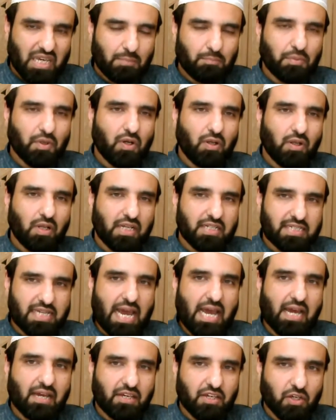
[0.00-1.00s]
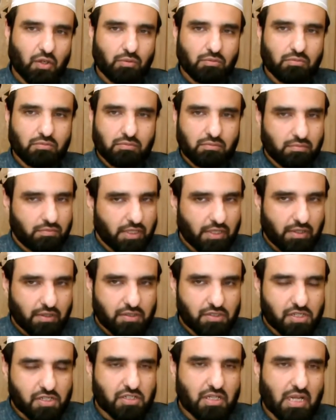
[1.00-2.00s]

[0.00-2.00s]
People attack you. There is